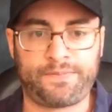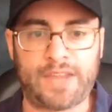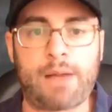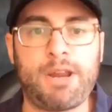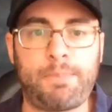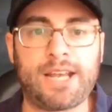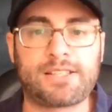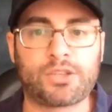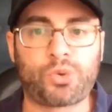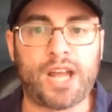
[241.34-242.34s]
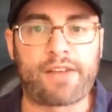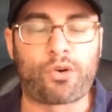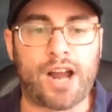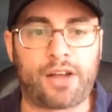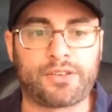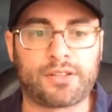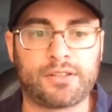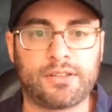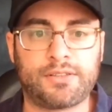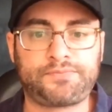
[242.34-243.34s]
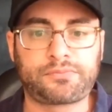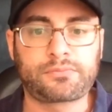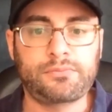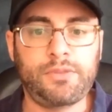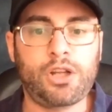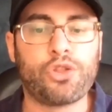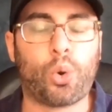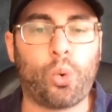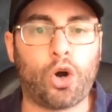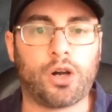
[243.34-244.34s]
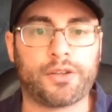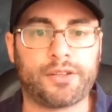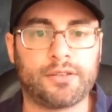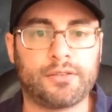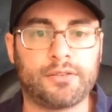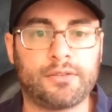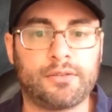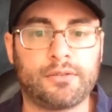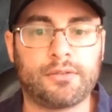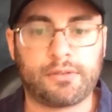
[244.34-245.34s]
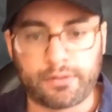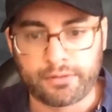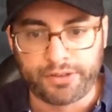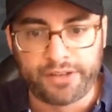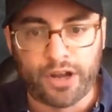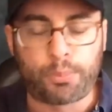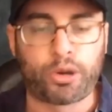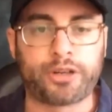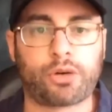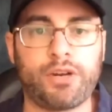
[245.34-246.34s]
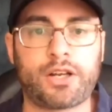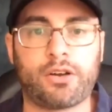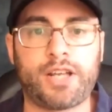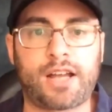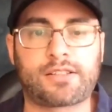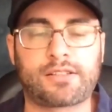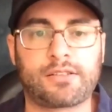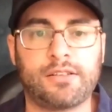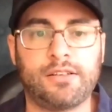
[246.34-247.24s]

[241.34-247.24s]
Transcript: how many bases we have around the world. Viva Puerto Rico, yes.